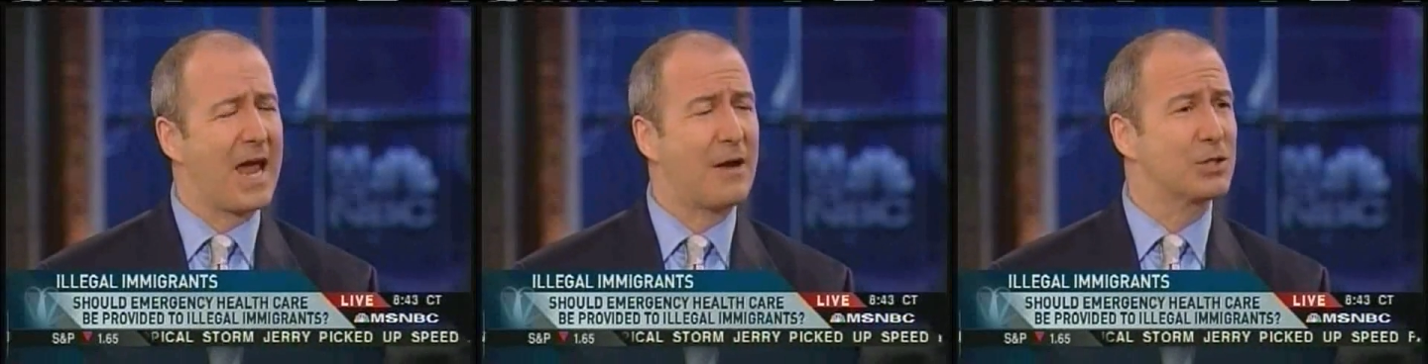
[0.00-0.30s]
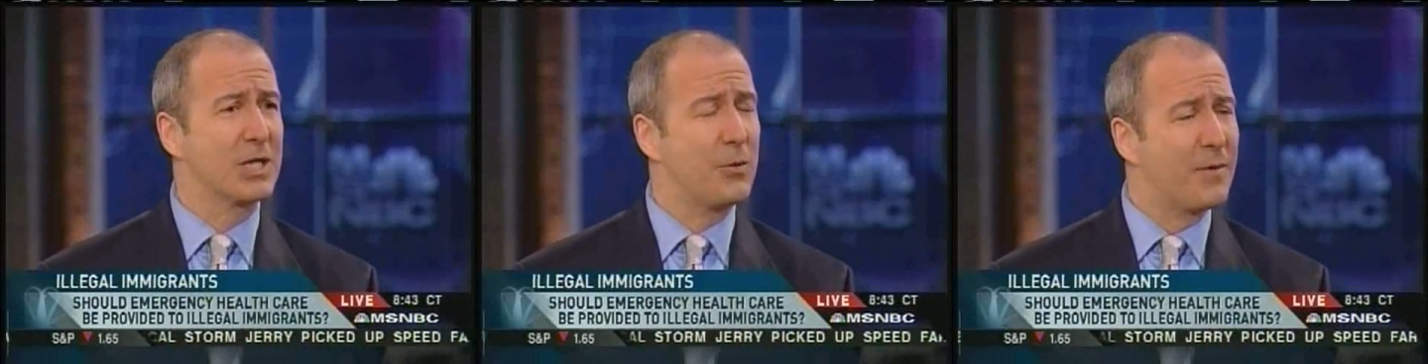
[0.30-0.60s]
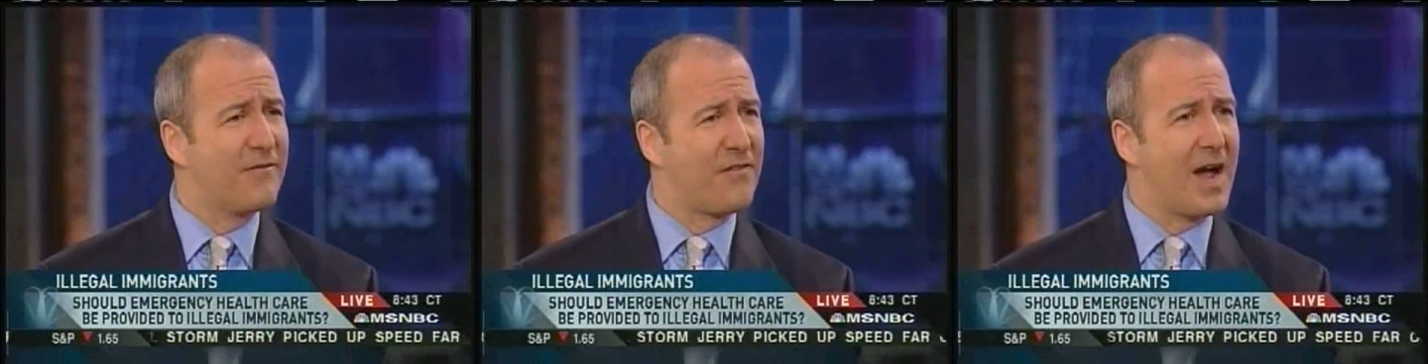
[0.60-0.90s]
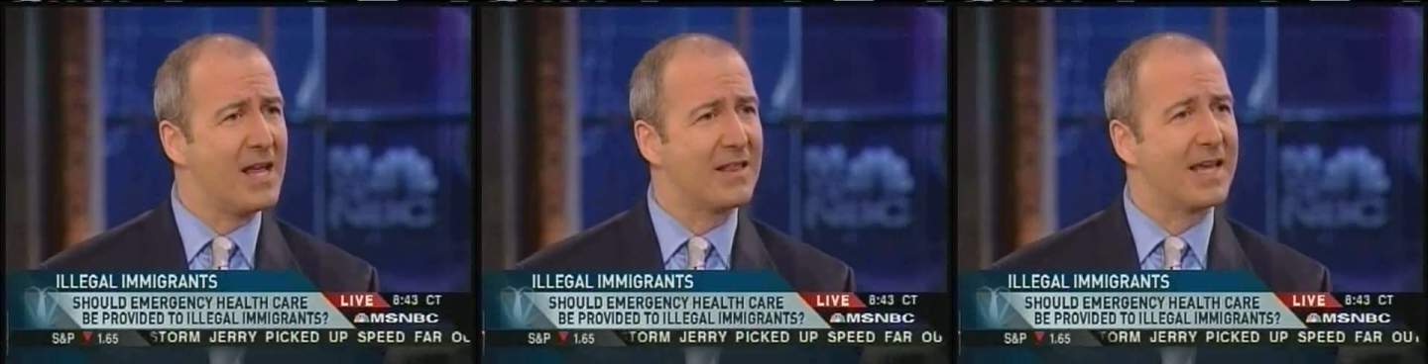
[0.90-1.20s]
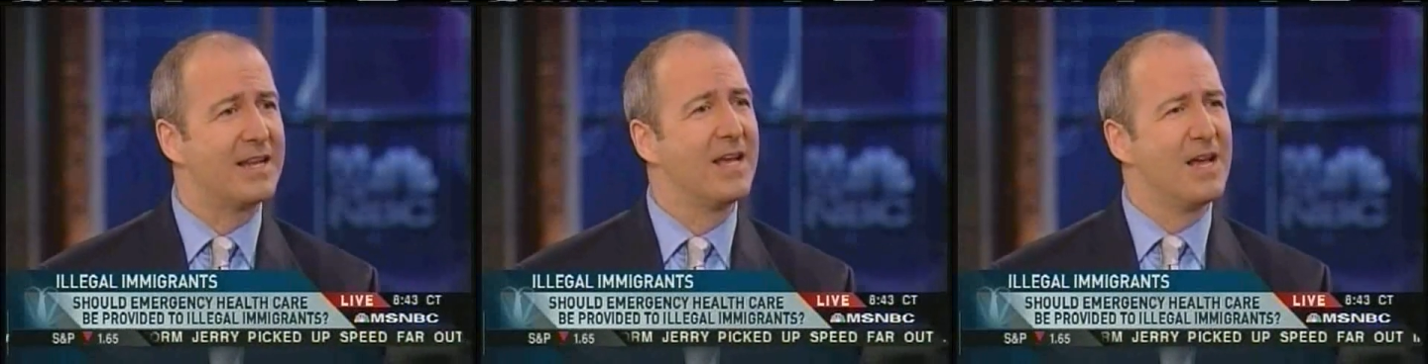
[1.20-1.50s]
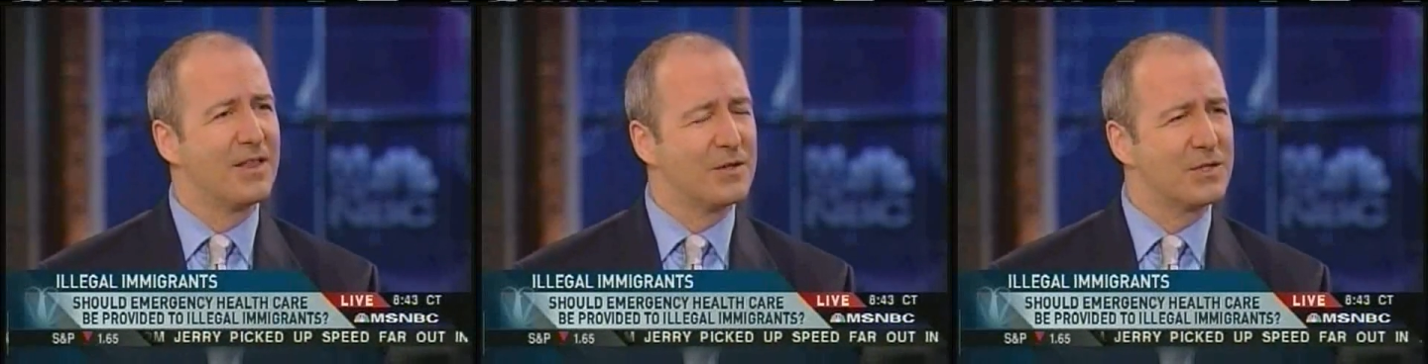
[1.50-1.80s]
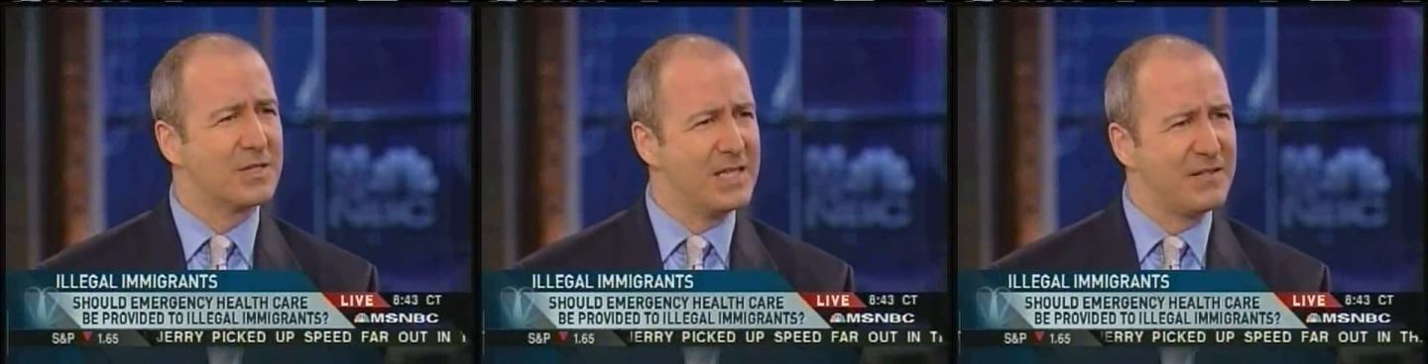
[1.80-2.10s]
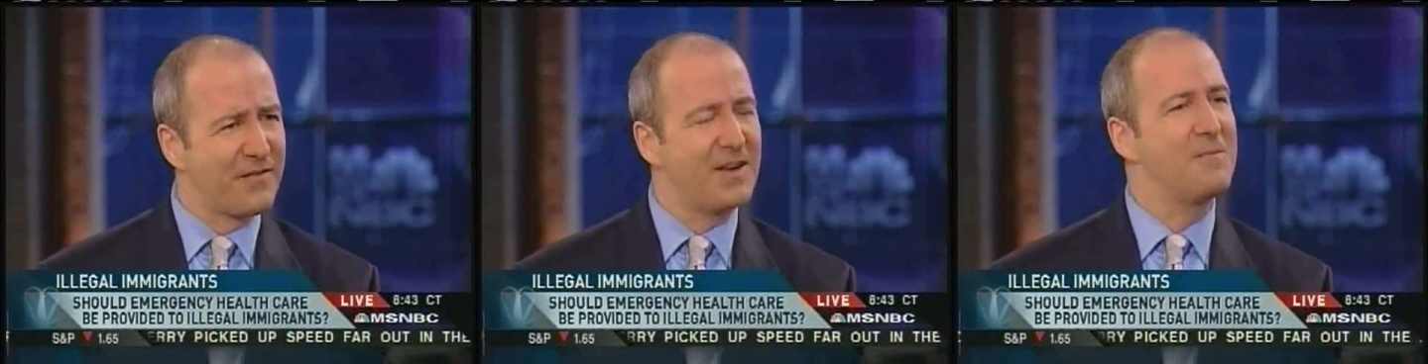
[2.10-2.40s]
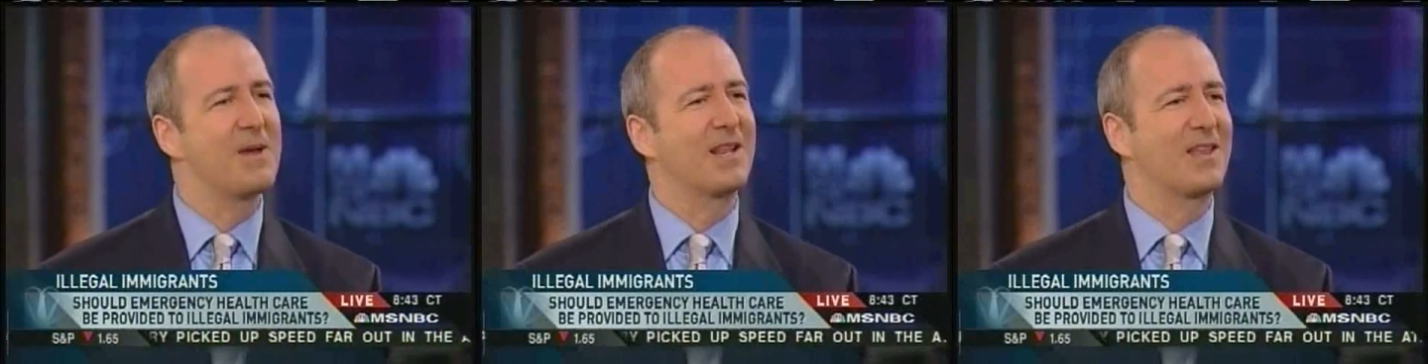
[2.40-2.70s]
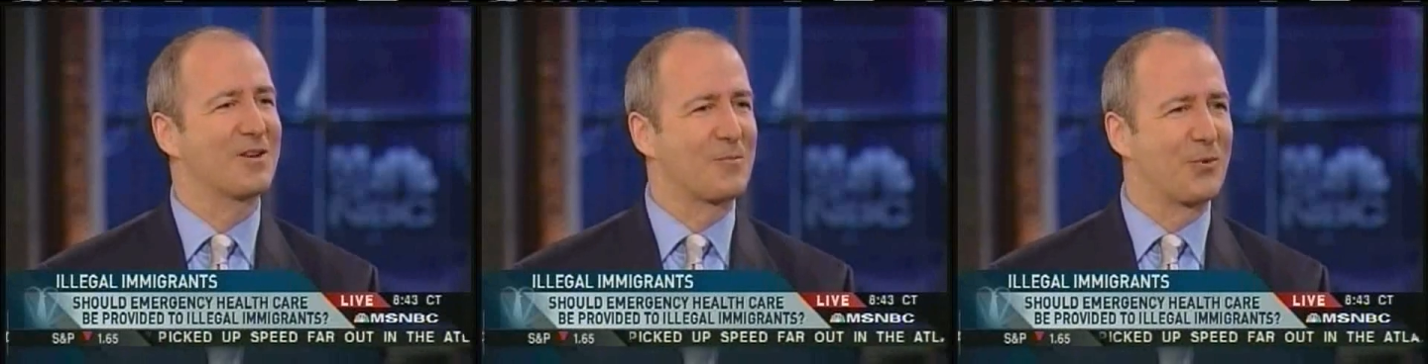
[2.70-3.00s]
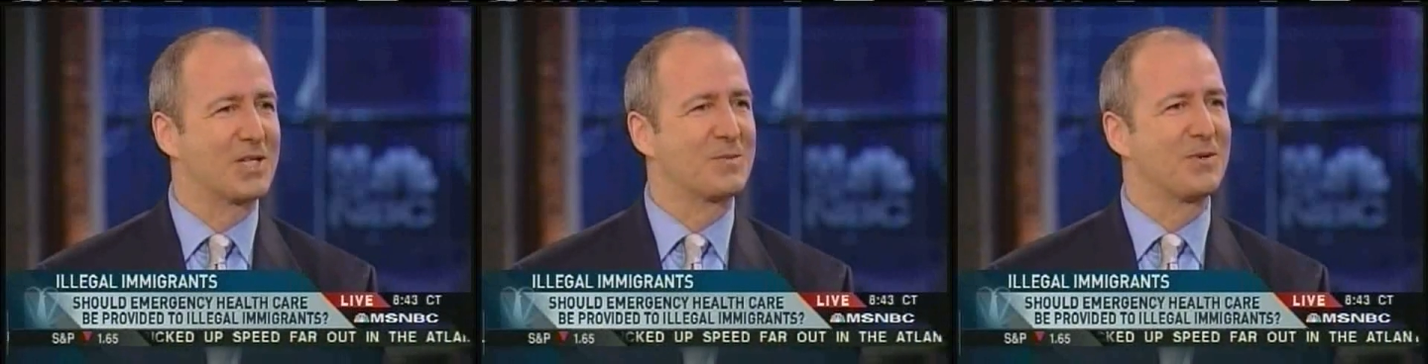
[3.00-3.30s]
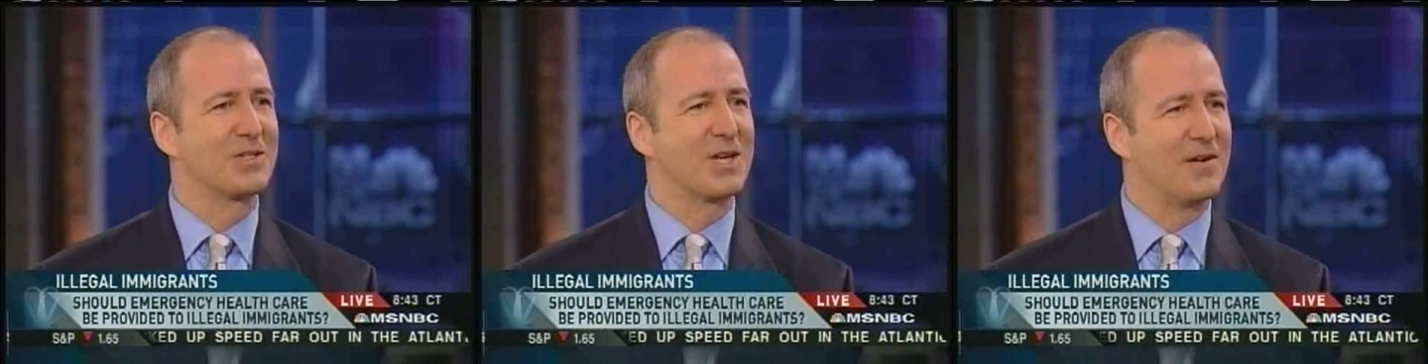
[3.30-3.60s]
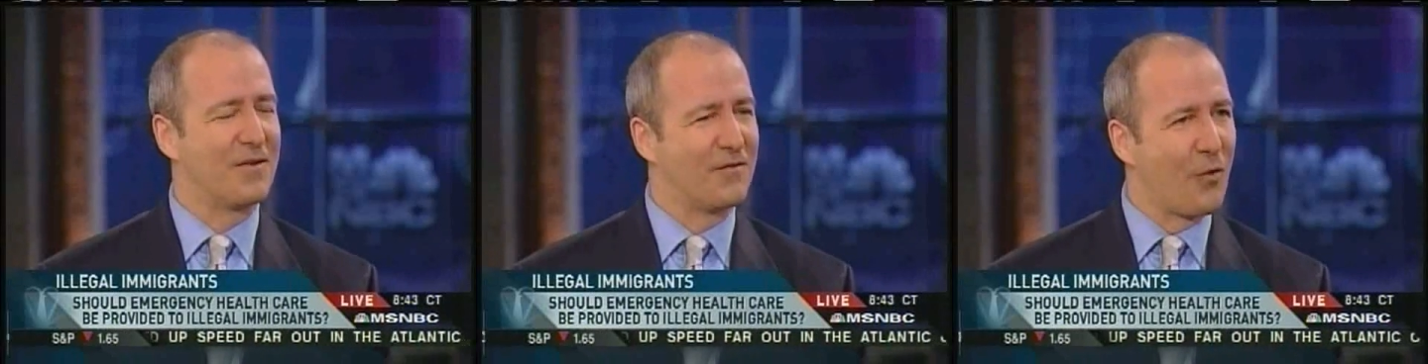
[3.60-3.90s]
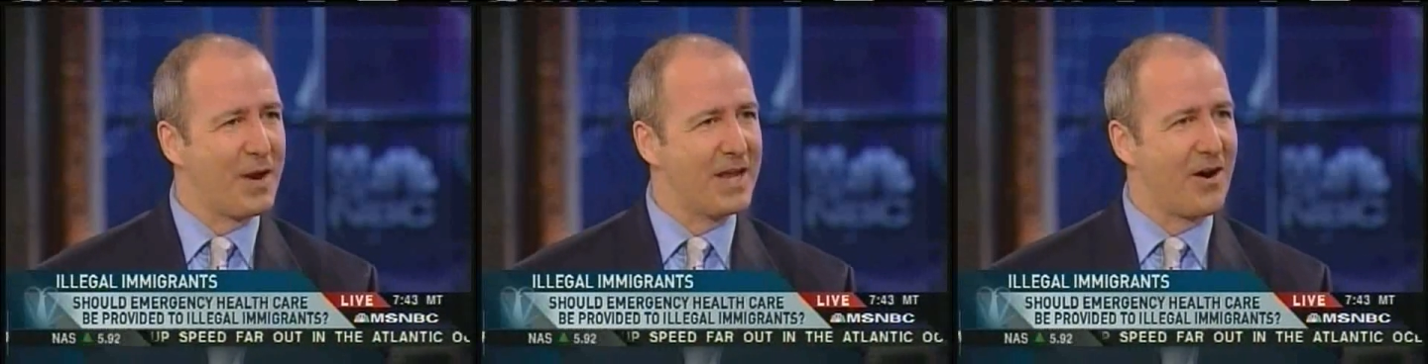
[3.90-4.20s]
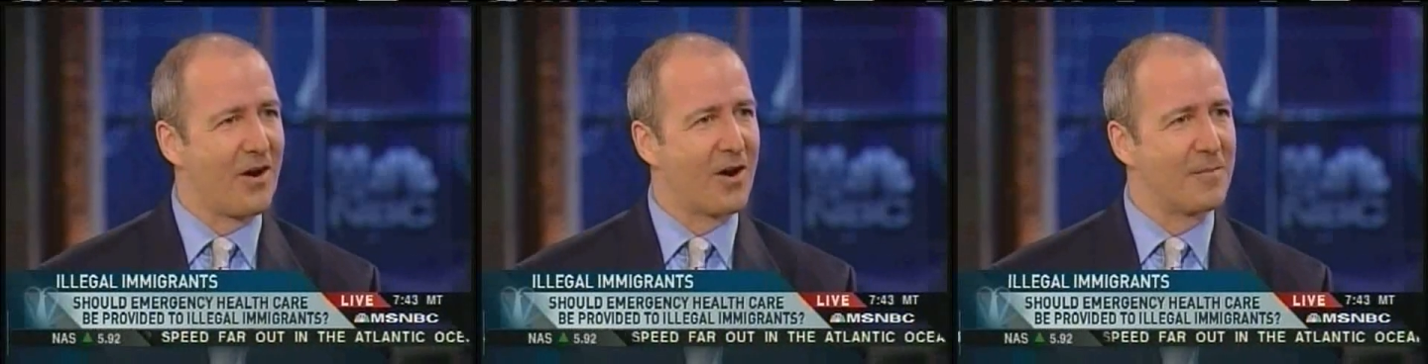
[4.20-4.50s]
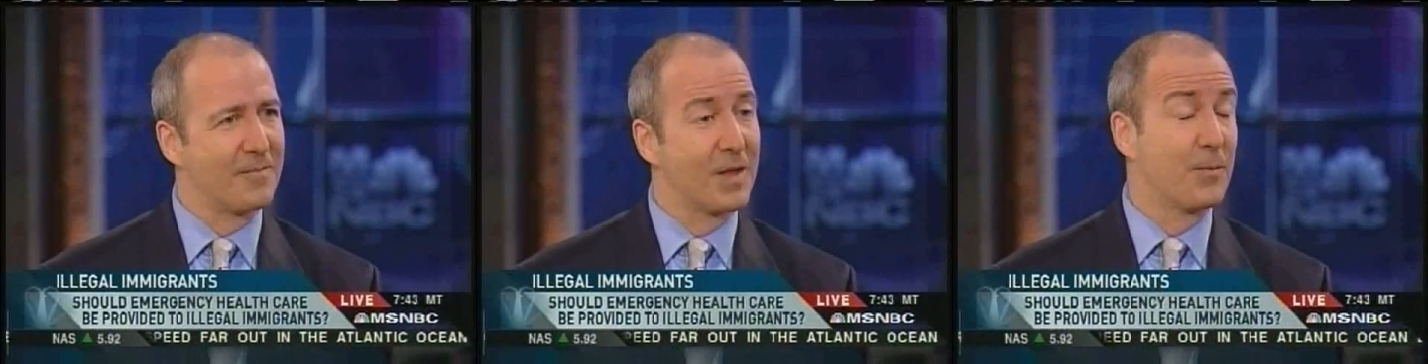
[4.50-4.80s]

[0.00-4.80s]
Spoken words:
actually it would violate these fundamental ethical principles of avoiding harm,